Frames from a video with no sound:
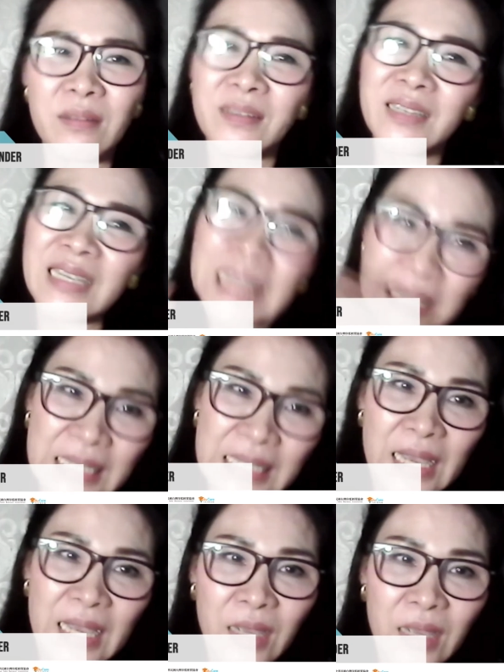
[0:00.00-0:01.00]
in
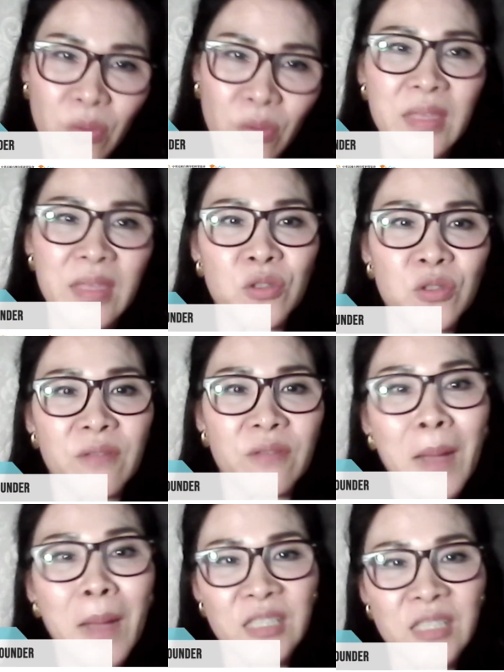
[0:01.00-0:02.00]
India, with the
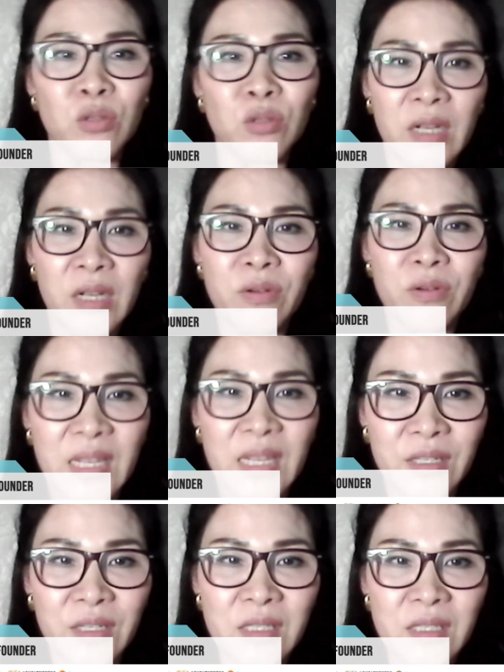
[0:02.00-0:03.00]
past 200
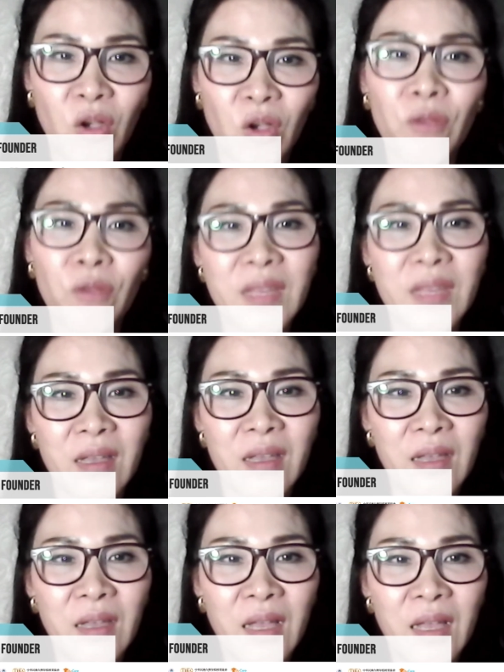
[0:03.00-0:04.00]
years of the
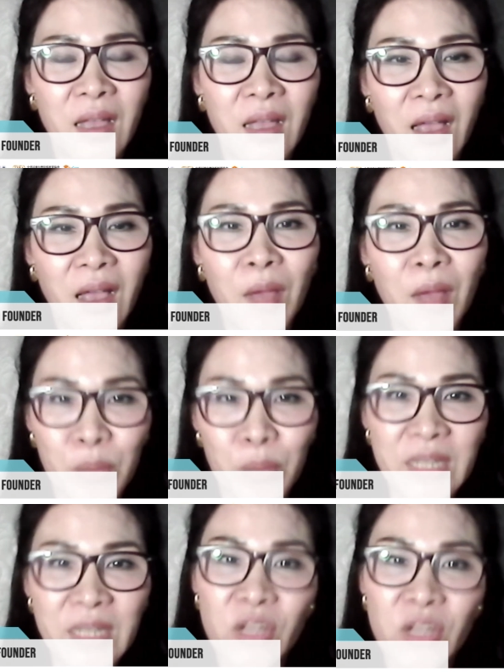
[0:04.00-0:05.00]

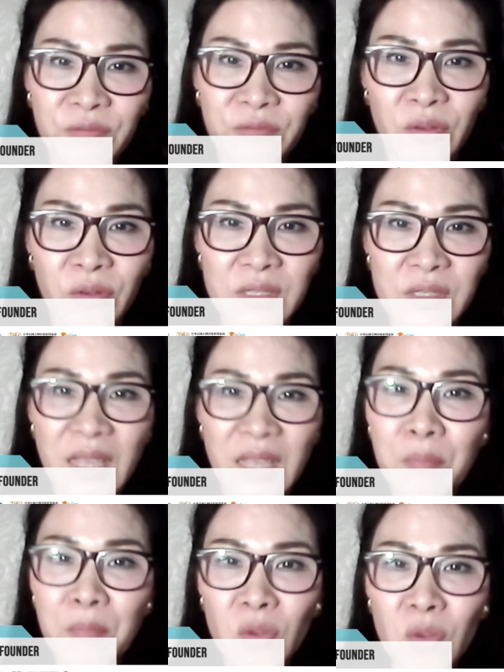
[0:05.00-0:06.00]
British influence, and
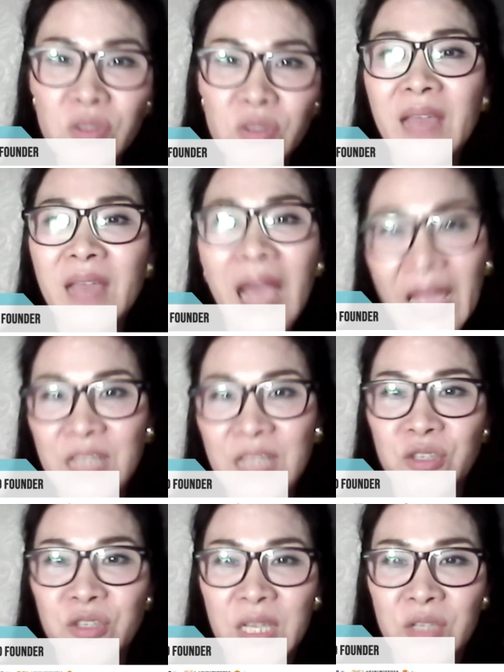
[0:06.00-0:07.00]
most of the higher
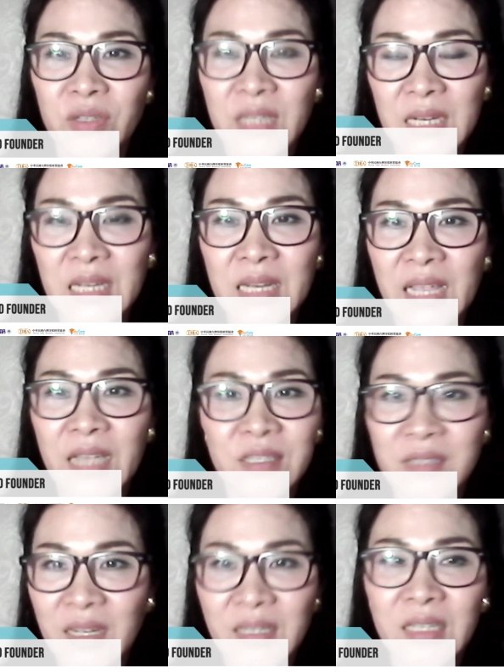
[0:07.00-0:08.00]
education in India is
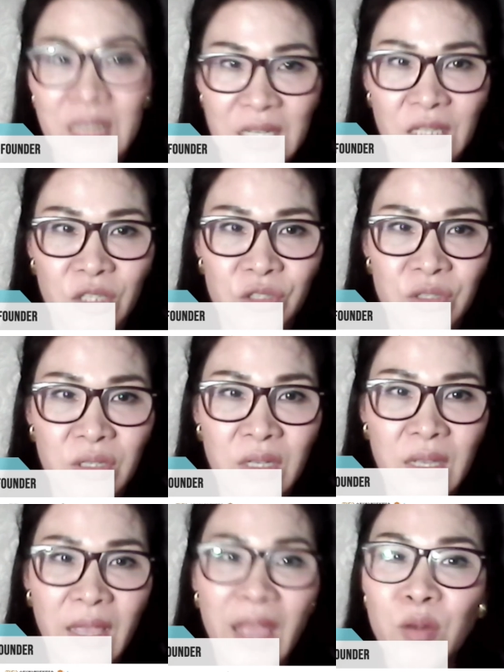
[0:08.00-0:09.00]
done in English
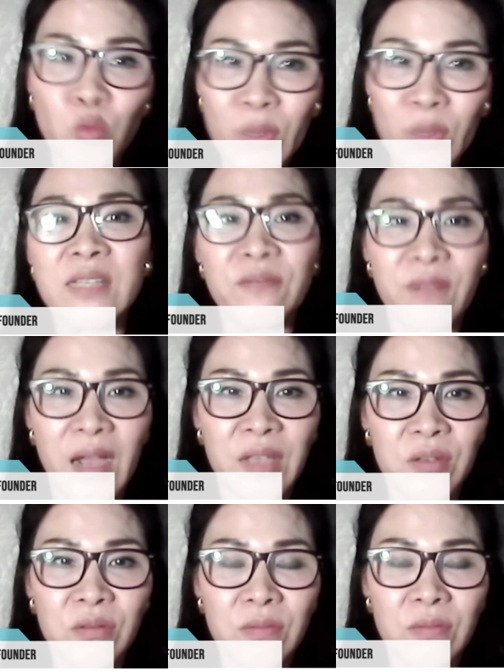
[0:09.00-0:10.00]
and Western value.
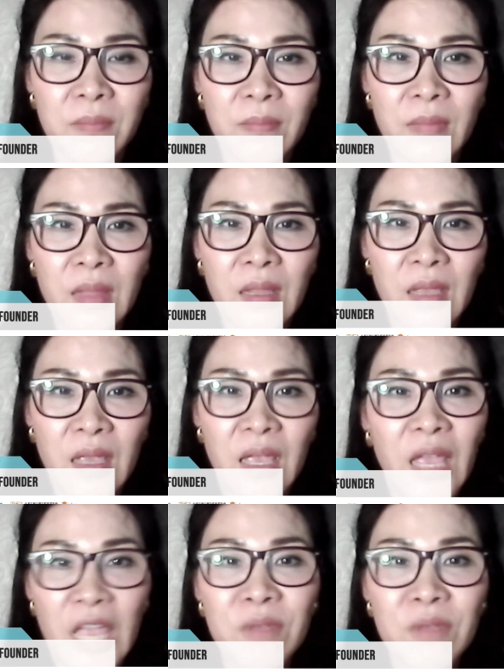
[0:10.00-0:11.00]

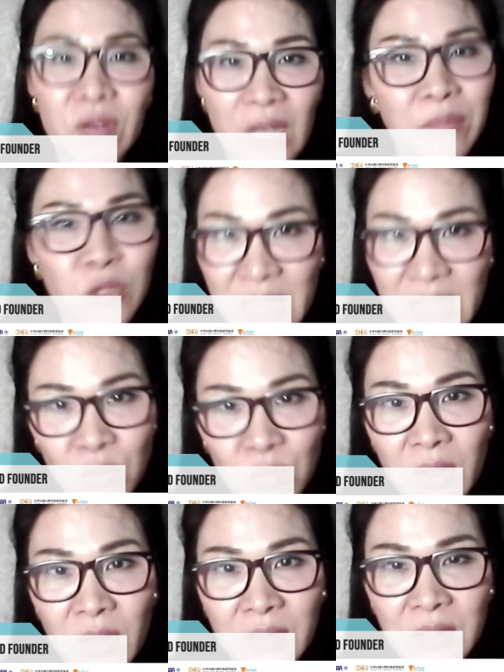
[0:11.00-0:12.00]
If you come to
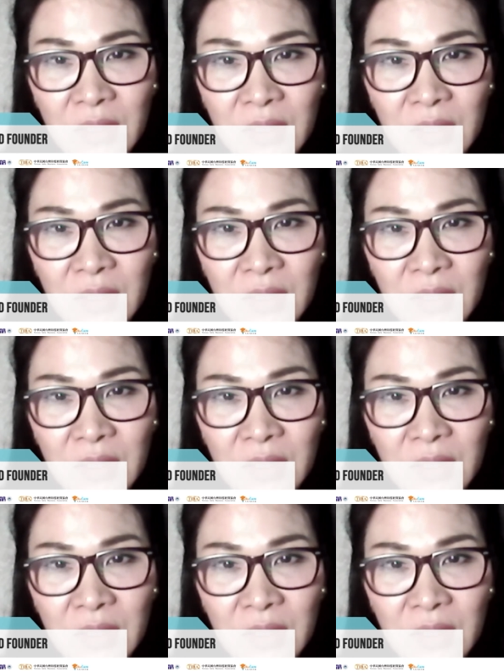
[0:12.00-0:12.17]
Taiwan,